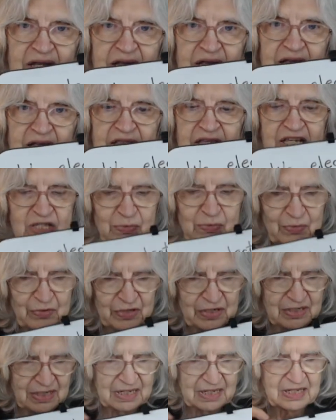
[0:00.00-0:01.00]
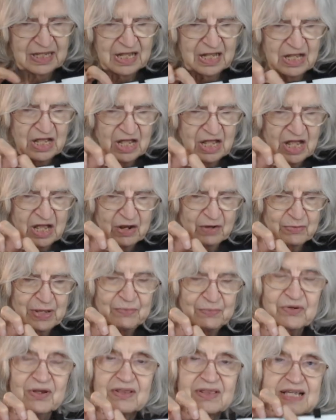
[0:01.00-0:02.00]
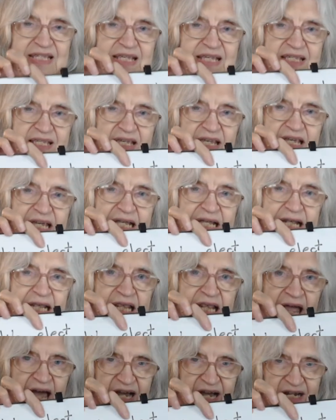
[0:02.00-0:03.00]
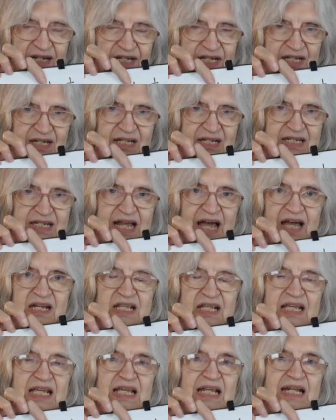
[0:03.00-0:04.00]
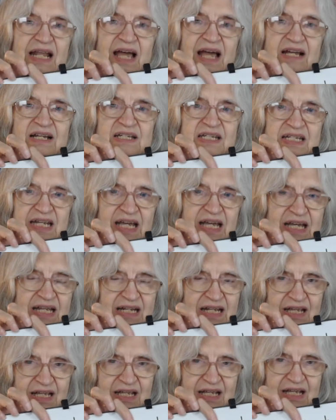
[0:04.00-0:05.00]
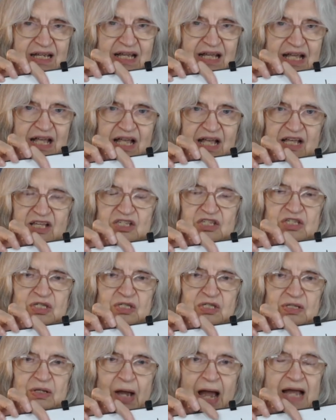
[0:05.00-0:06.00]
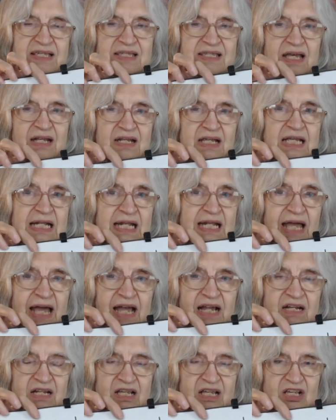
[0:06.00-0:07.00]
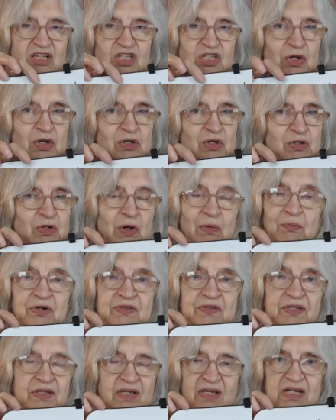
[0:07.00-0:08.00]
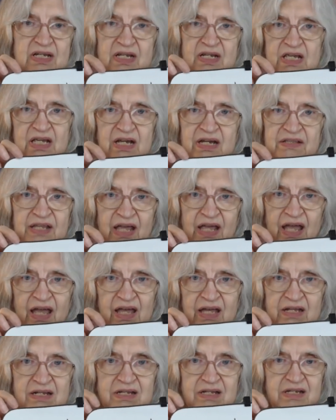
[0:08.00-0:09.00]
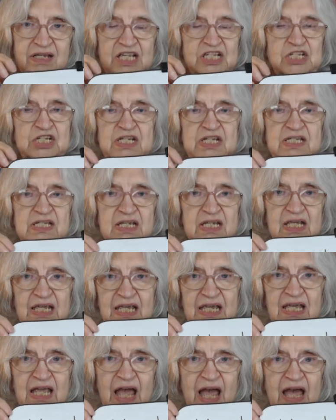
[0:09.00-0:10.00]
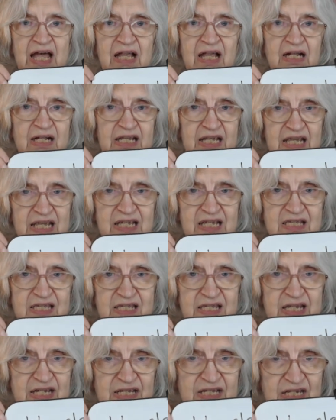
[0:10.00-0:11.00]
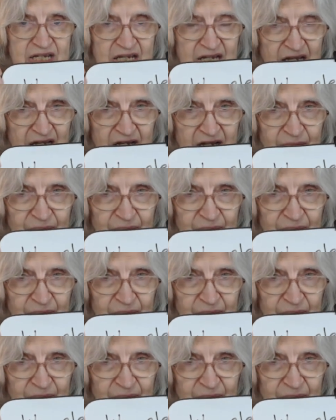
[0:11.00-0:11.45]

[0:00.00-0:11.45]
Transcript: This word, okay, remember, this is elect, not elected. I said elect, so you don't put the ED on the end. It's just E-L-E-C-T.